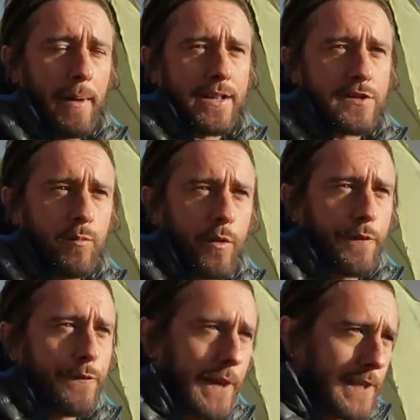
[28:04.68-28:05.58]
back someone on
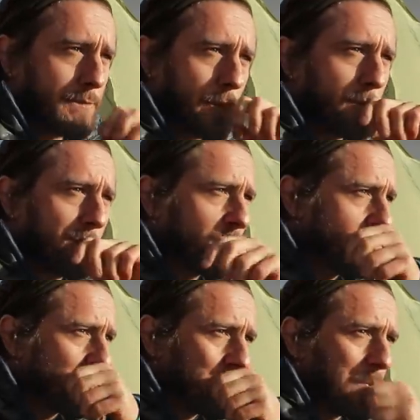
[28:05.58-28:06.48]
Facebook
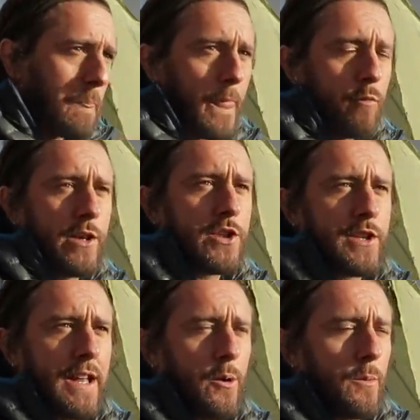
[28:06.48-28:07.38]

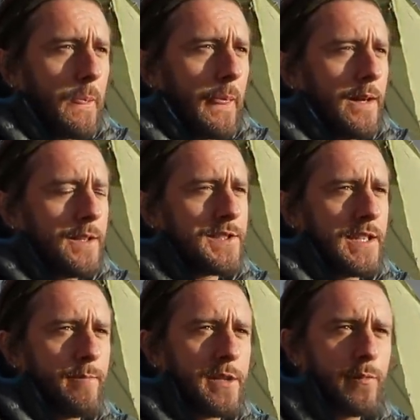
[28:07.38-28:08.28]
reaching out and
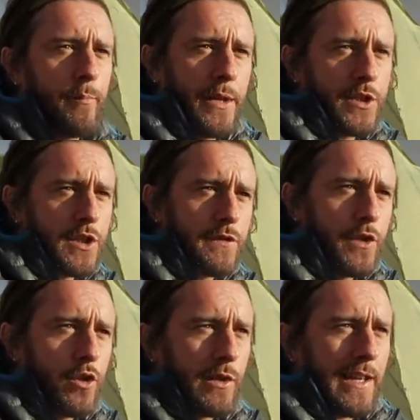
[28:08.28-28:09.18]
sending me some pictures of
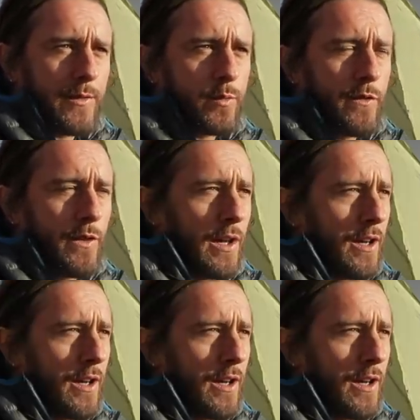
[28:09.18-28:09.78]
a young lad with